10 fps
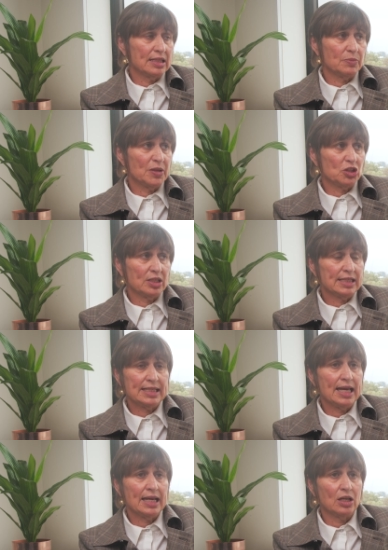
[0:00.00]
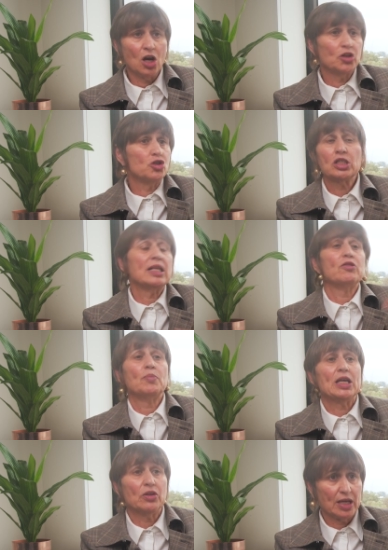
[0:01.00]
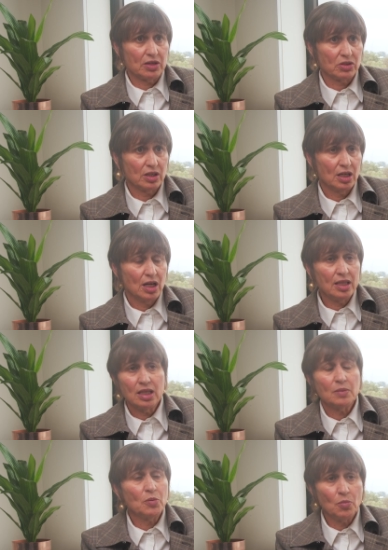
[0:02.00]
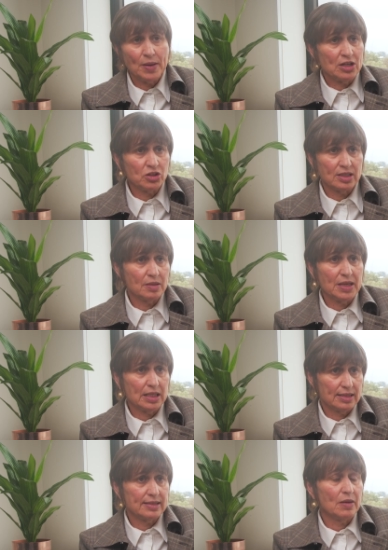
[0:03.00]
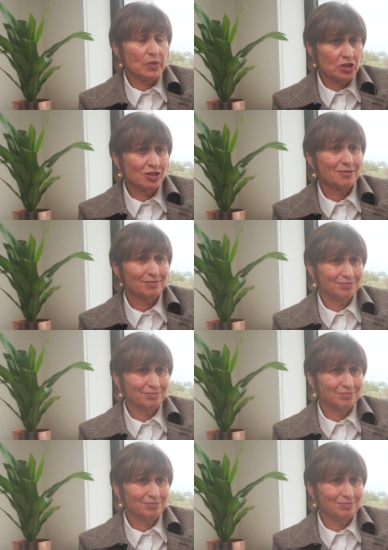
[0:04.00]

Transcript: and the specialist saying, oh, you should never be on that. And then the poor patient's the meat in the sandwich.